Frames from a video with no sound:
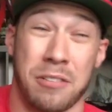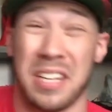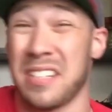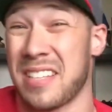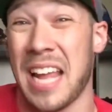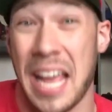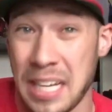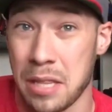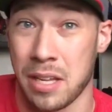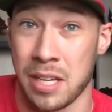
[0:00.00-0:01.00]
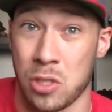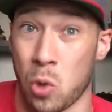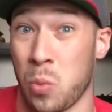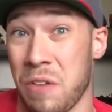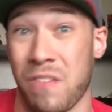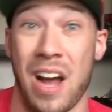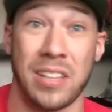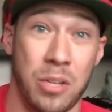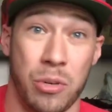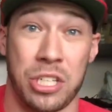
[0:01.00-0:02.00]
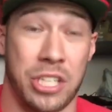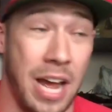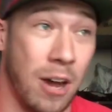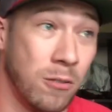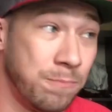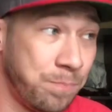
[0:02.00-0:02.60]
didn't say anything until we finally reached out.